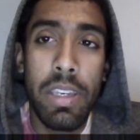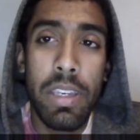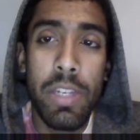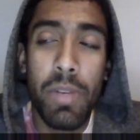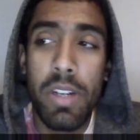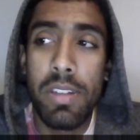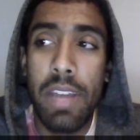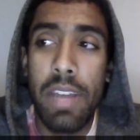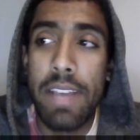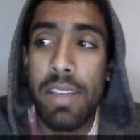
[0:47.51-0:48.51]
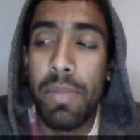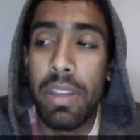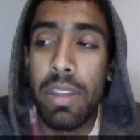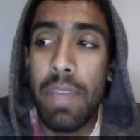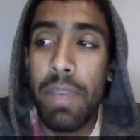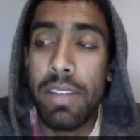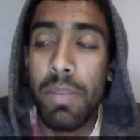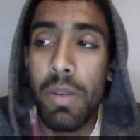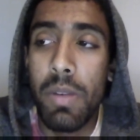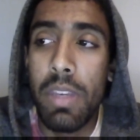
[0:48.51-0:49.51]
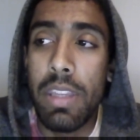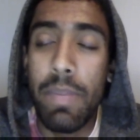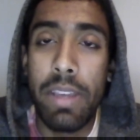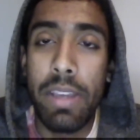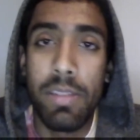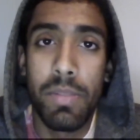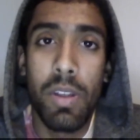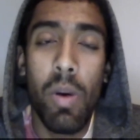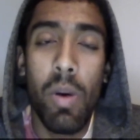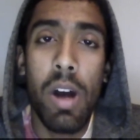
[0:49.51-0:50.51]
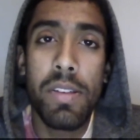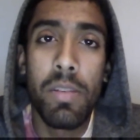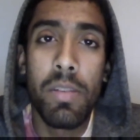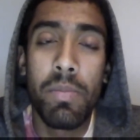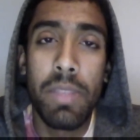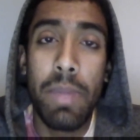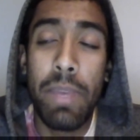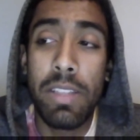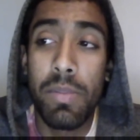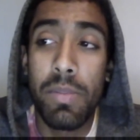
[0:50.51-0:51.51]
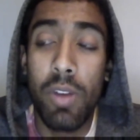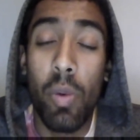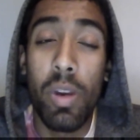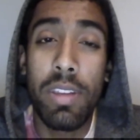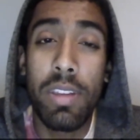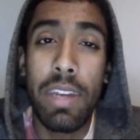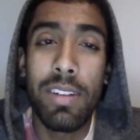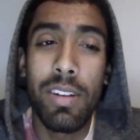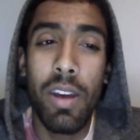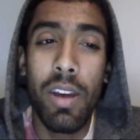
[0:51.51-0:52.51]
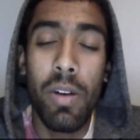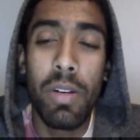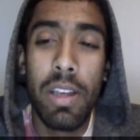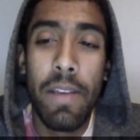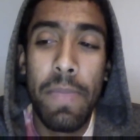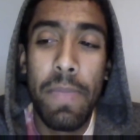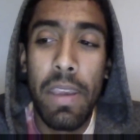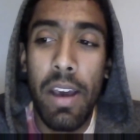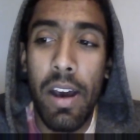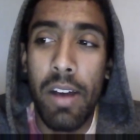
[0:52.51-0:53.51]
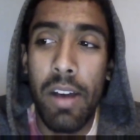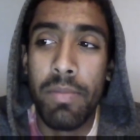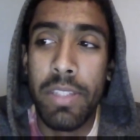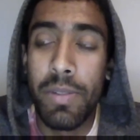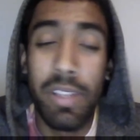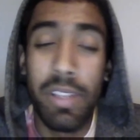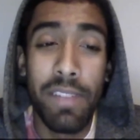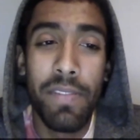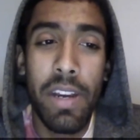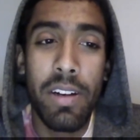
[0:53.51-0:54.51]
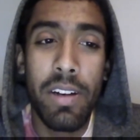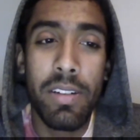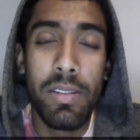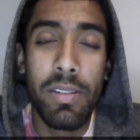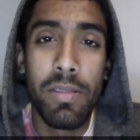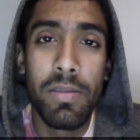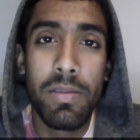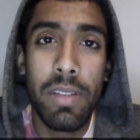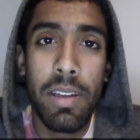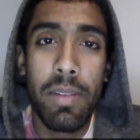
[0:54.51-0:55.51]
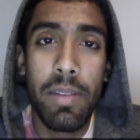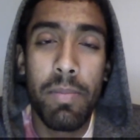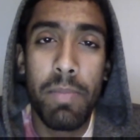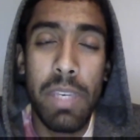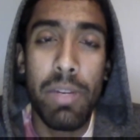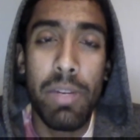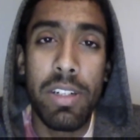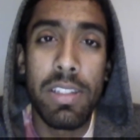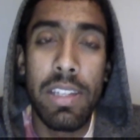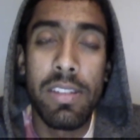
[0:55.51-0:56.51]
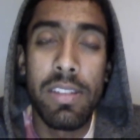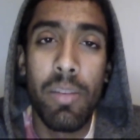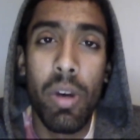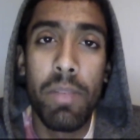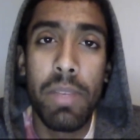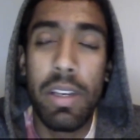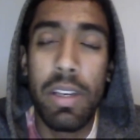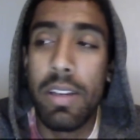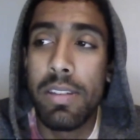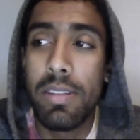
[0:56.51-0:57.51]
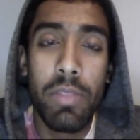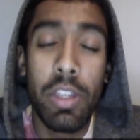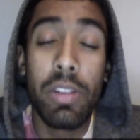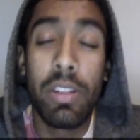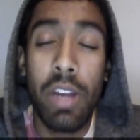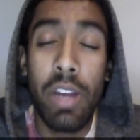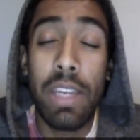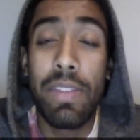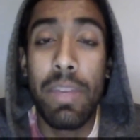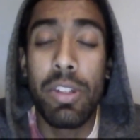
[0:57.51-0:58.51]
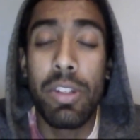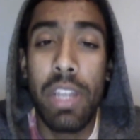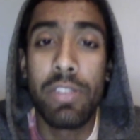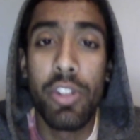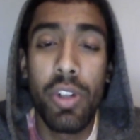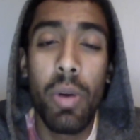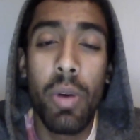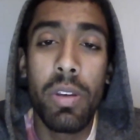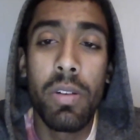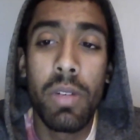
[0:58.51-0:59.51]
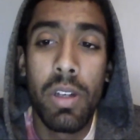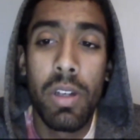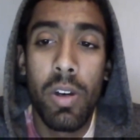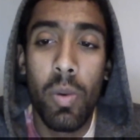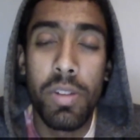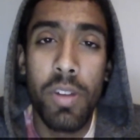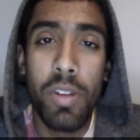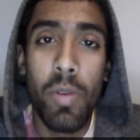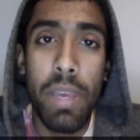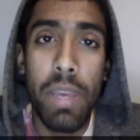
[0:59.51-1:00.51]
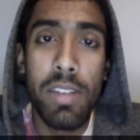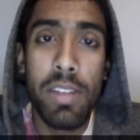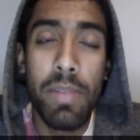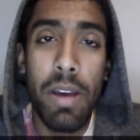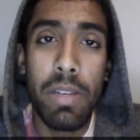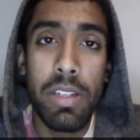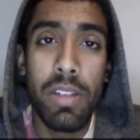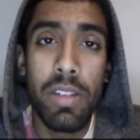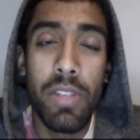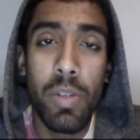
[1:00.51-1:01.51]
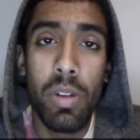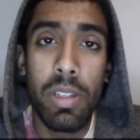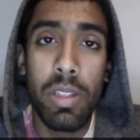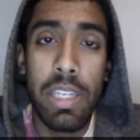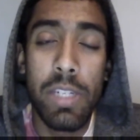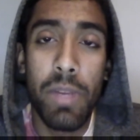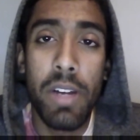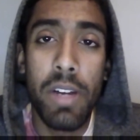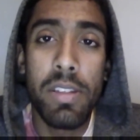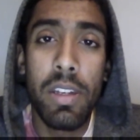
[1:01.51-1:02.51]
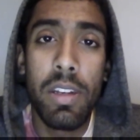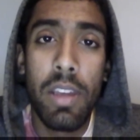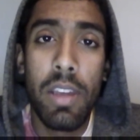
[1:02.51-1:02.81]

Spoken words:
Each person has something that makes them unique, that makes them so awesome, that makes them so worth getting to know. It's really unfair to be prejudiced against someone because you're not giving them a chance to show you what's so amazing about each individual, each person.